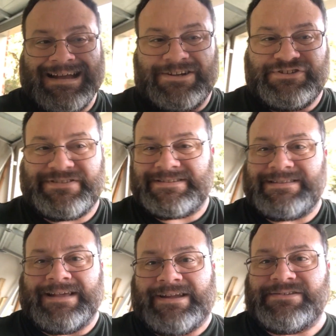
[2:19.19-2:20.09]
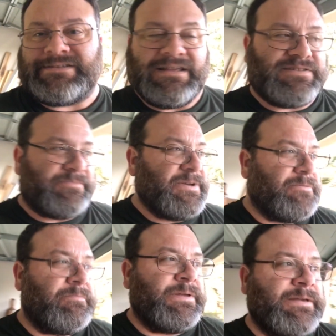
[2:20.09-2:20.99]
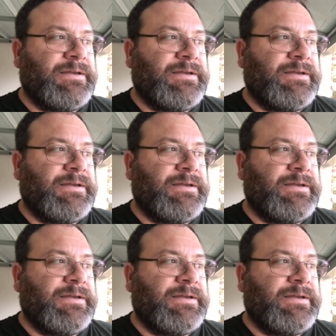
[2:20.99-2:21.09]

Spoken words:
I just need some help.